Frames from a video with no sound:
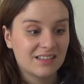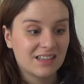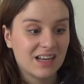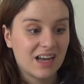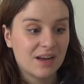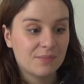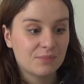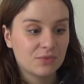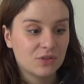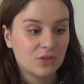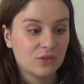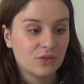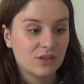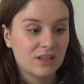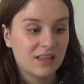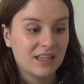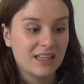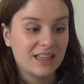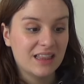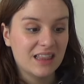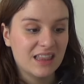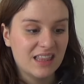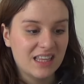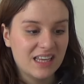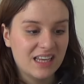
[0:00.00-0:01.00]
absolutely
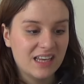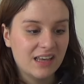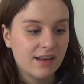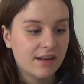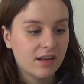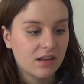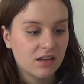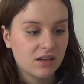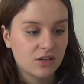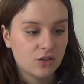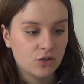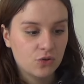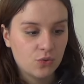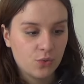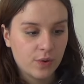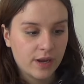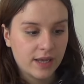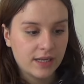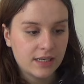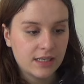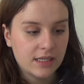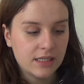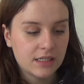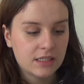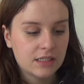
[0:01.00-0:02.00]
need to
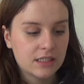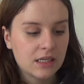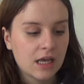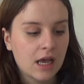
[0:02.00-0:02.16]
edit,